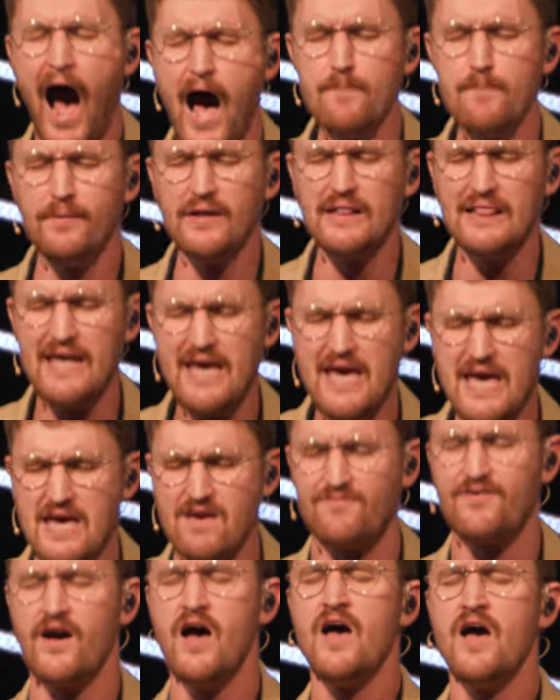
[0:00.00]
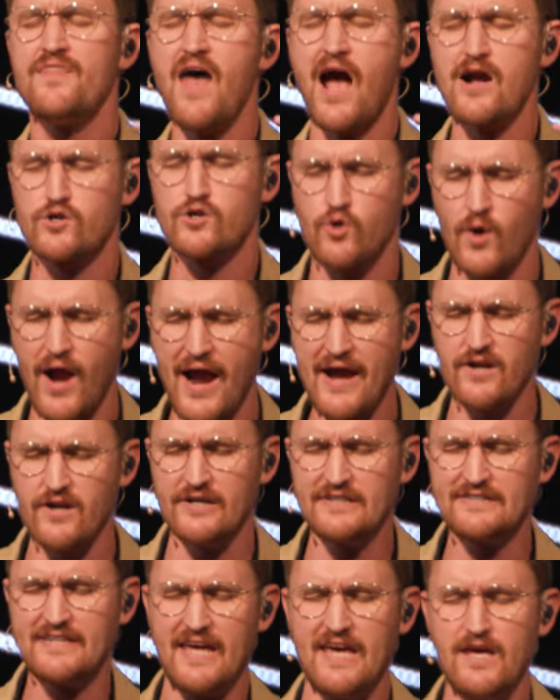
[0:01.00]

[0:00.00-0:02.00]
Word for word: believe that greater is he